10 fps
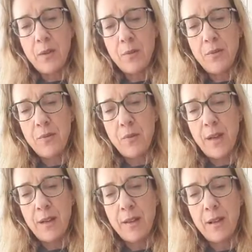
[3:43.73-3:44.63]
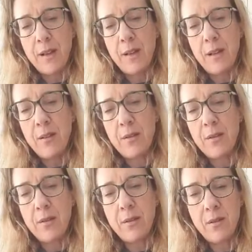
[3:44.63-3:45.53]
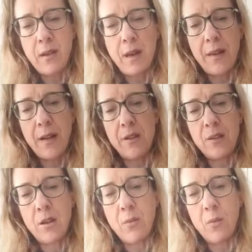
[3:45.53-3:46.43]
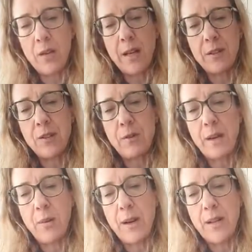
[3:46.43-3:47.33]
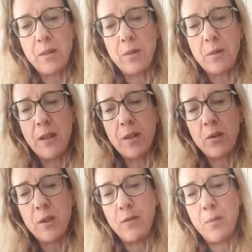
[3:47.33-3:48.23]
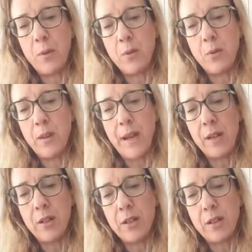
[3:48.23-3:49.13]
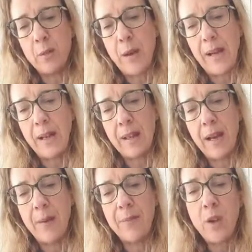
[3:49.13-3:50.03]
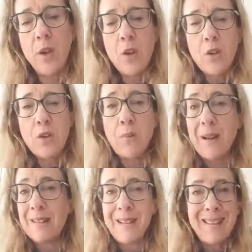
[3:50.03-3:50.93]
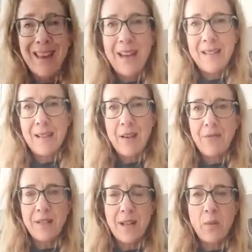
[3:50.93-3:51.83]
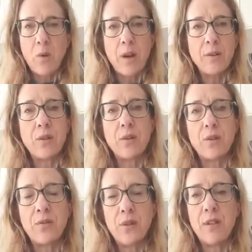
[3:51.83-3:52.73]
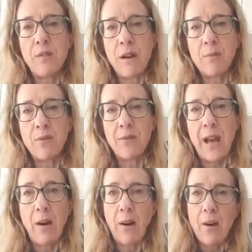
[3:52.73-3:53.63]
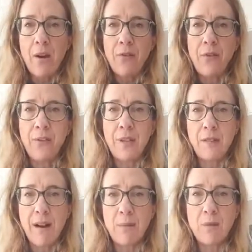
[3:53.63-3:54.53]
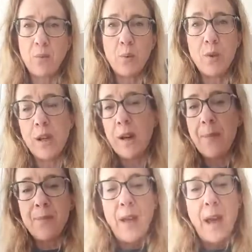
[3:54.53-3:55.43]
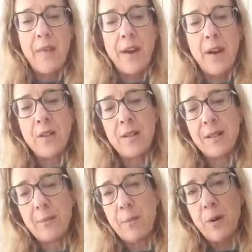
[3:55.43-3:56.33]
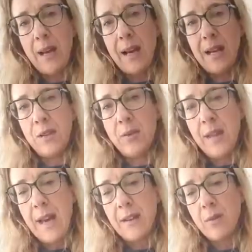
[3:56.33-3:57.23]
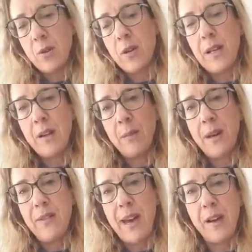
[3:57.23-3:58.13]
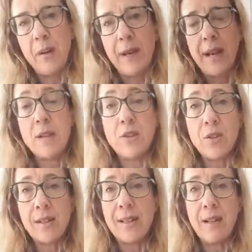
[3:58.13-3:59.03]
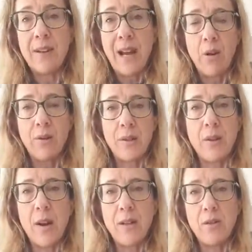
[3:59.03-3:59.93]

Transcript: before anything else. And then I just go and wash that straight away. So always make sure you've put all of that goodness back in there. So basically that is it for day one. So just 50 grams of flour, 50 grams of water. And then I just put that lid on there so it's got a little bit of air coming in and just leave it out on the side in